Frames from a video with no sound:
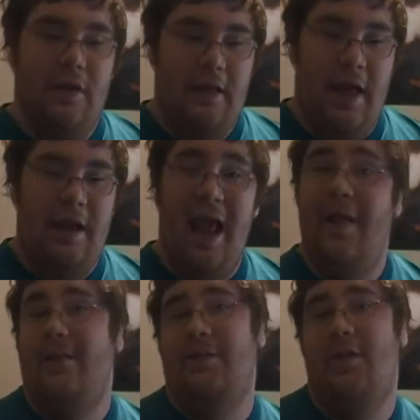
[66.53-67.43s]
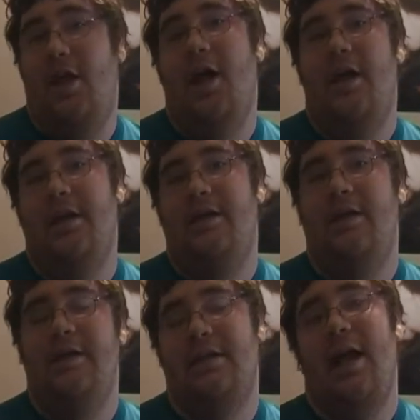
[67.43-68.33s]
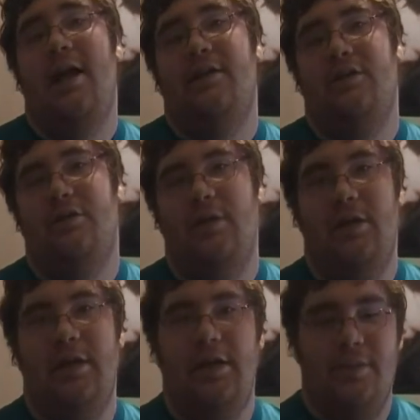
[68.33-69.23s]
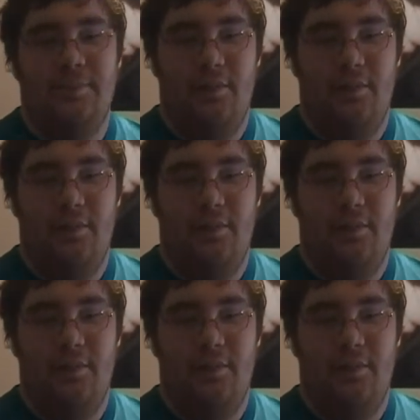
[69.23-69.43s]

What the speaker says: that Alex the lion is actually